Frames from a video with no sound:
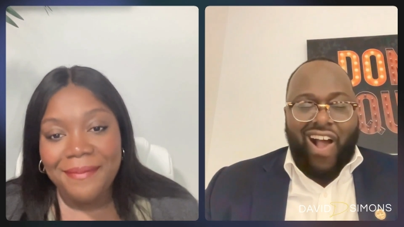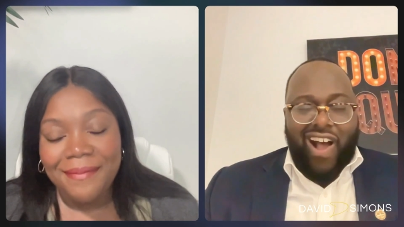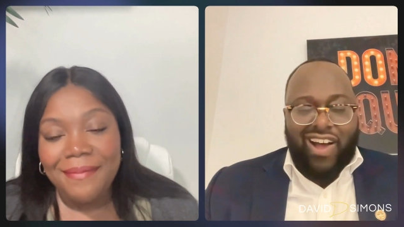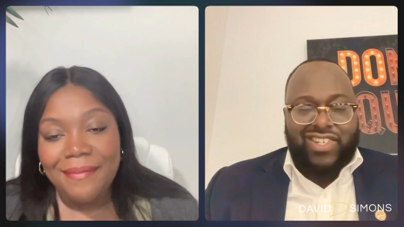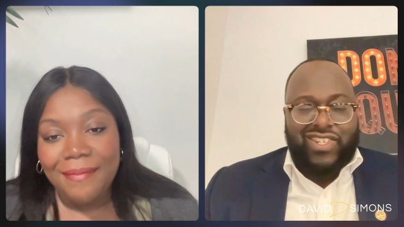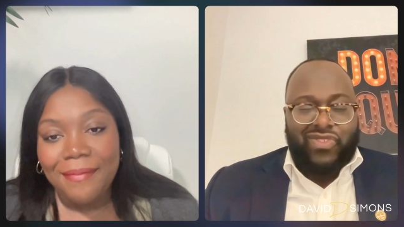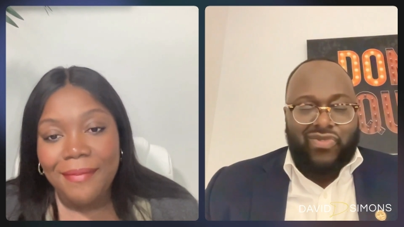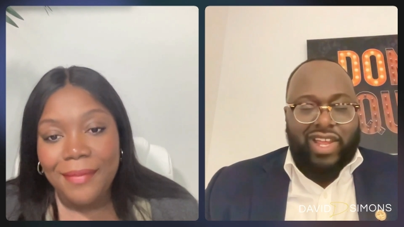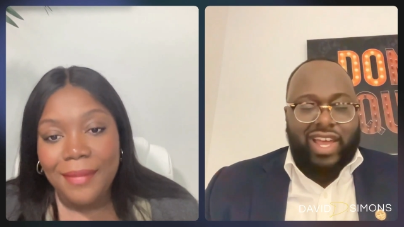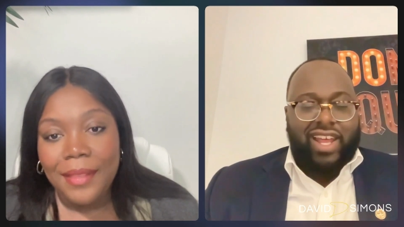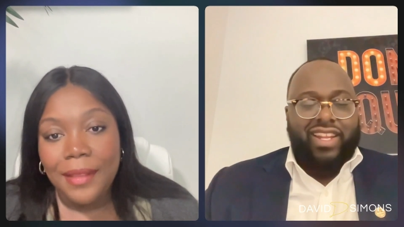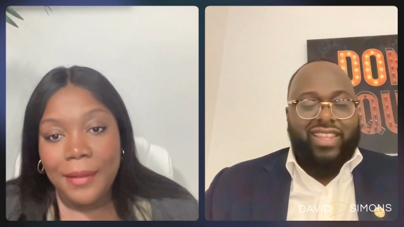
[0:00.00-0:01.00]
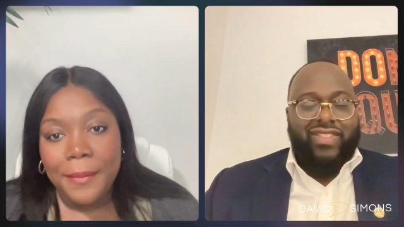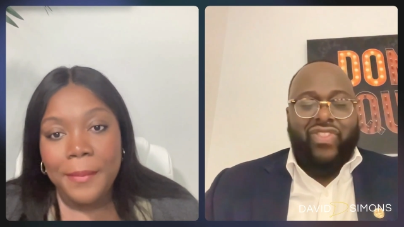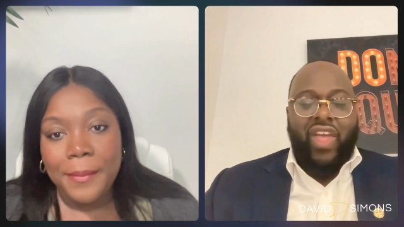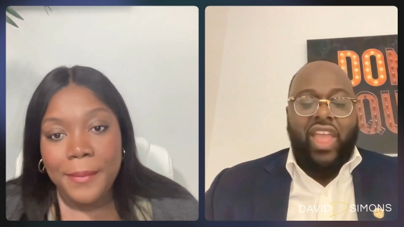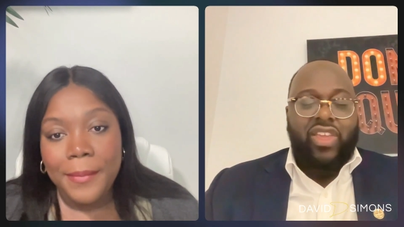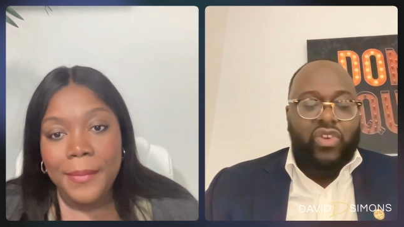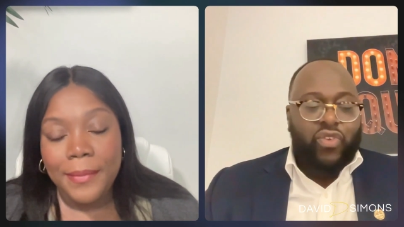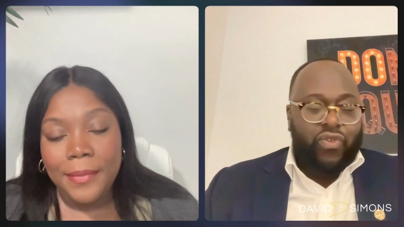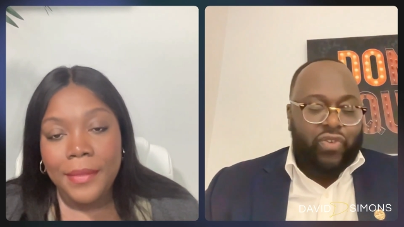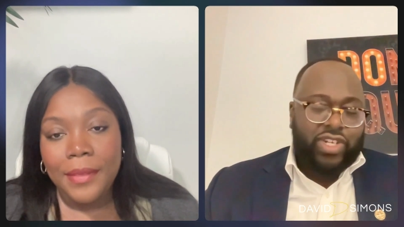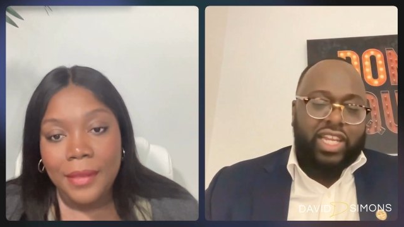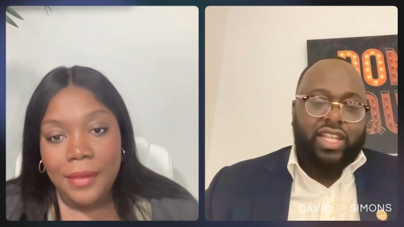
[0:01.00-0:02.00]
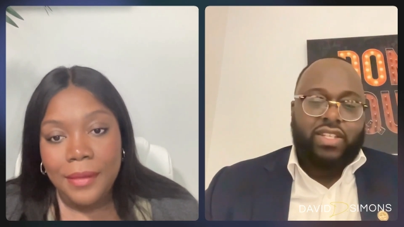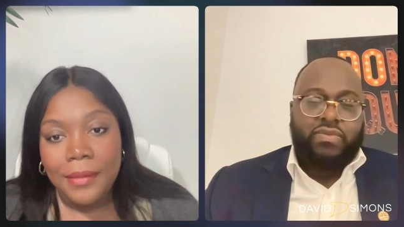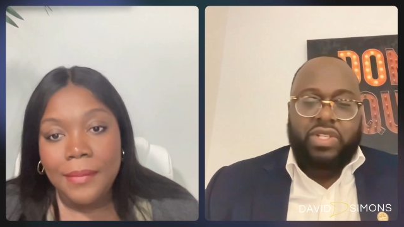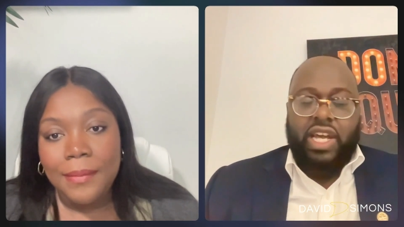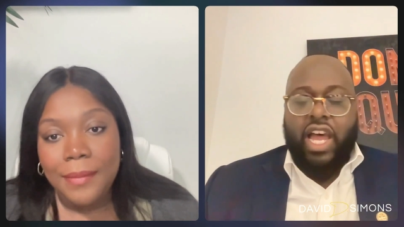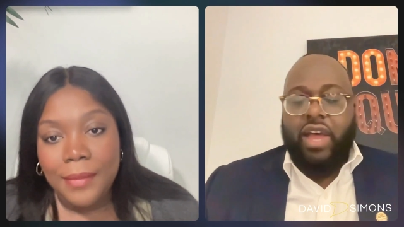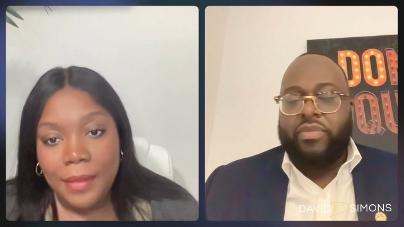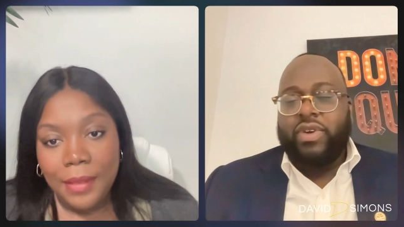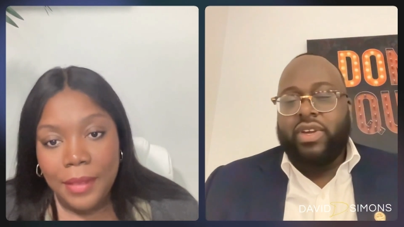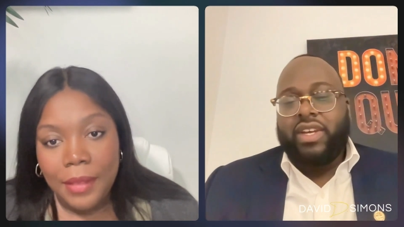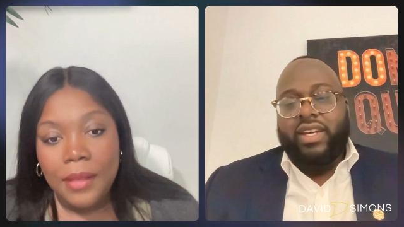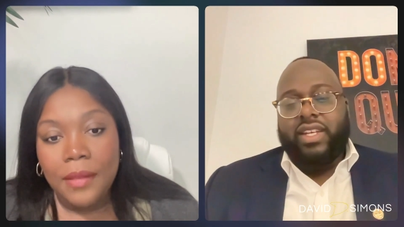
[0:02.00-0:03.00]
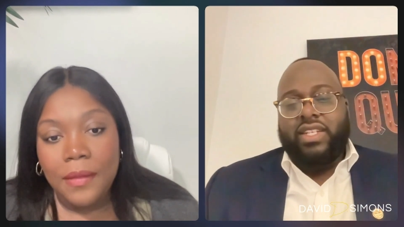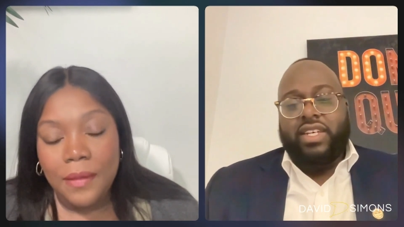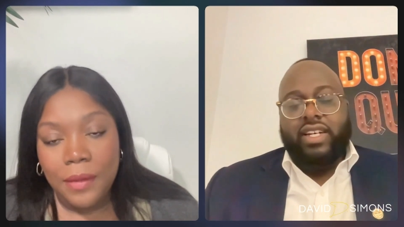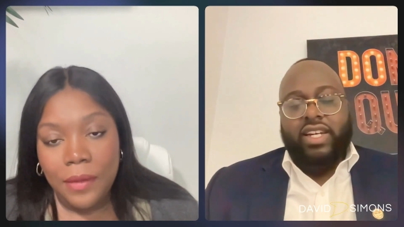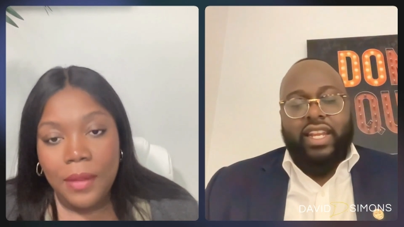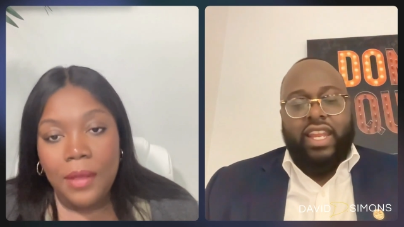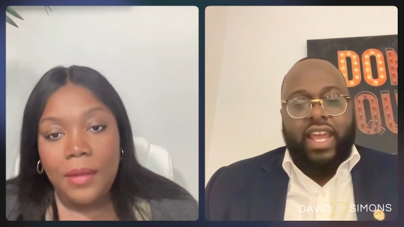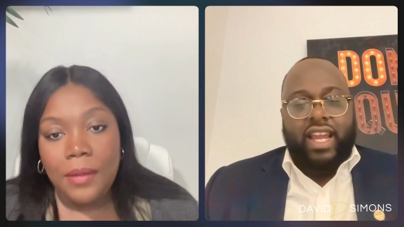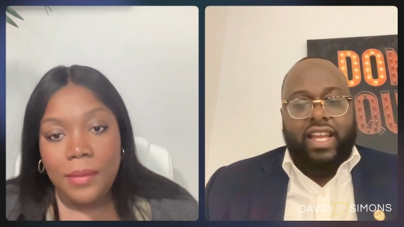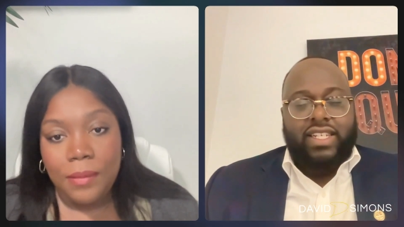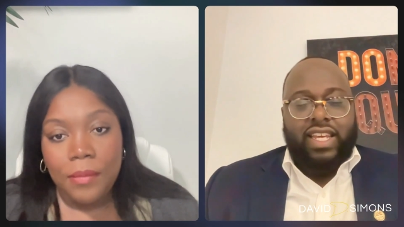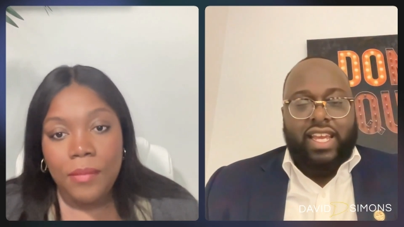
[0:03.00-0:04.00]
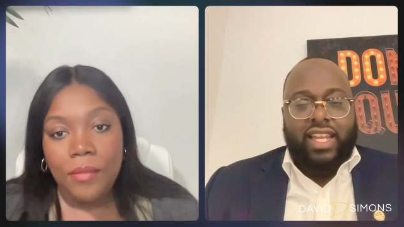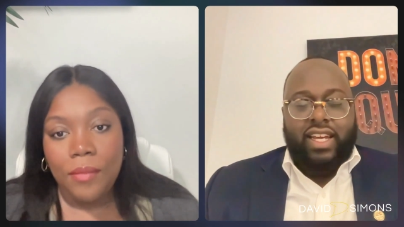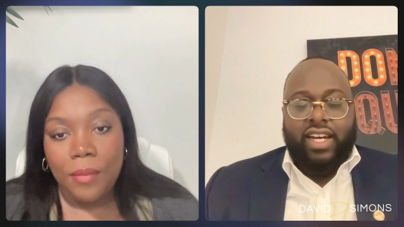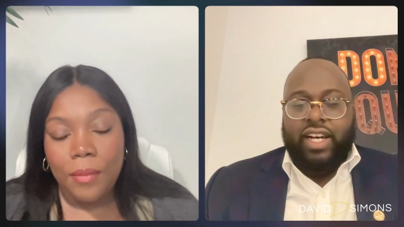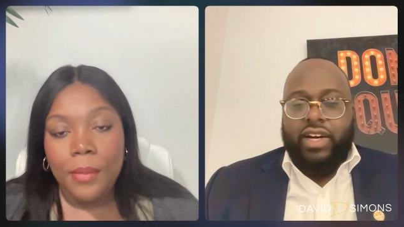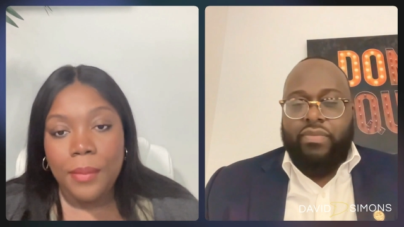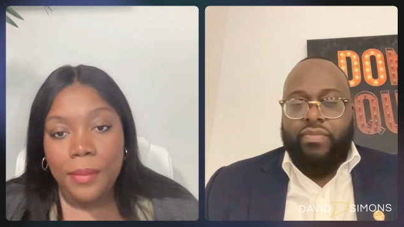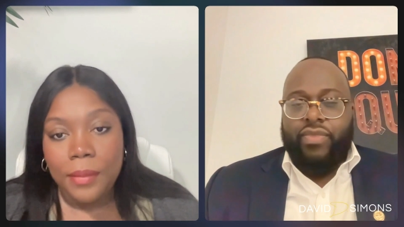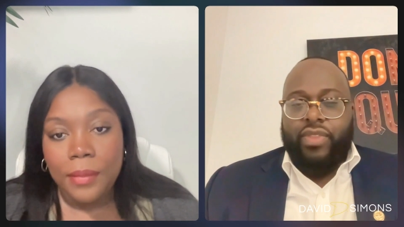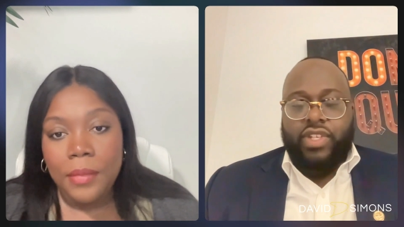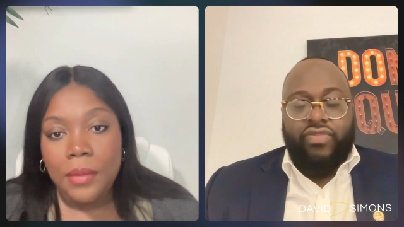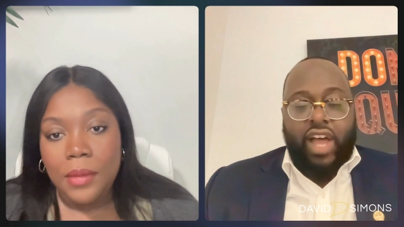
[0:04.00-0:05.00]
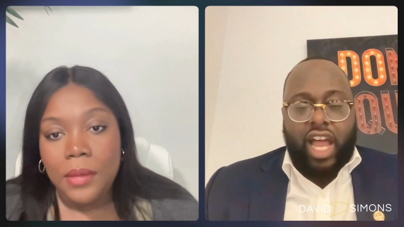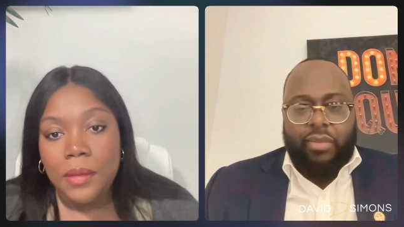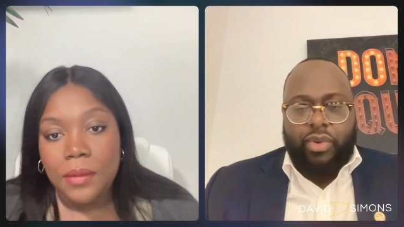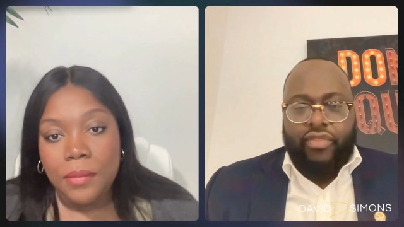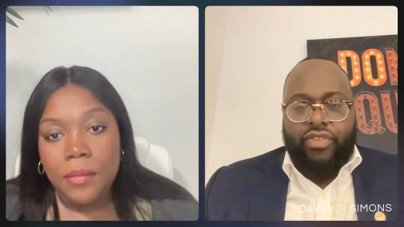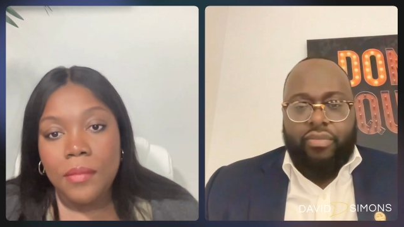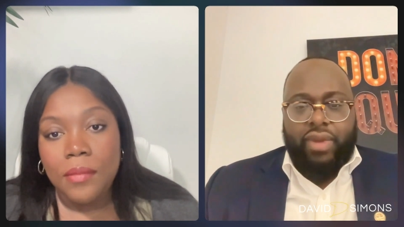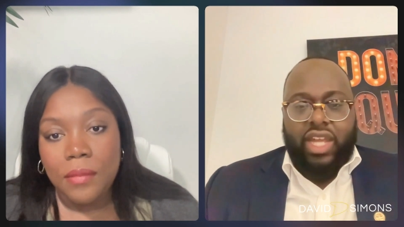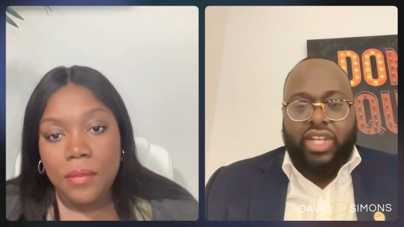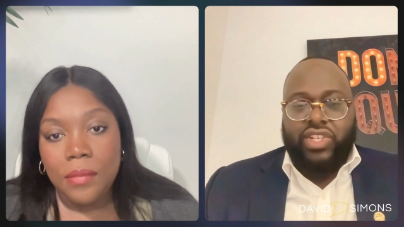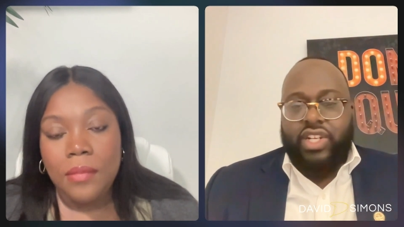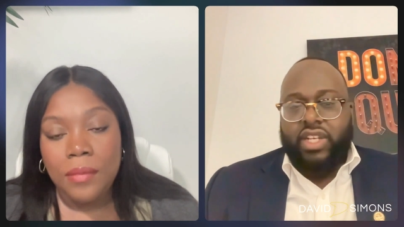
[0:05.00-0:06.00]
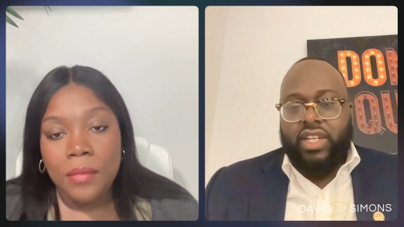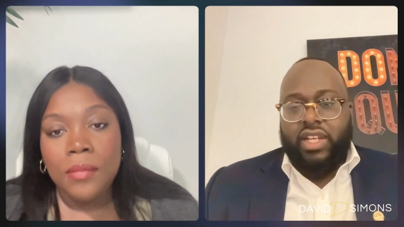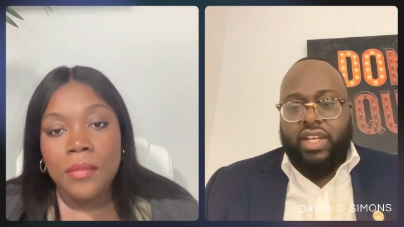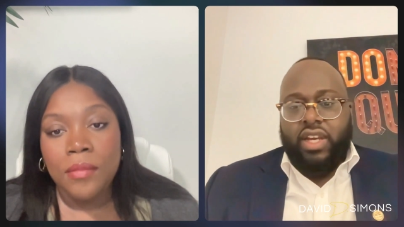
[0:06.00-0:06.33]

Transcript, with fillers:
Speaker 1: Awesome, Nathalie. Thank you for taking some time to connect and um, this valuable information.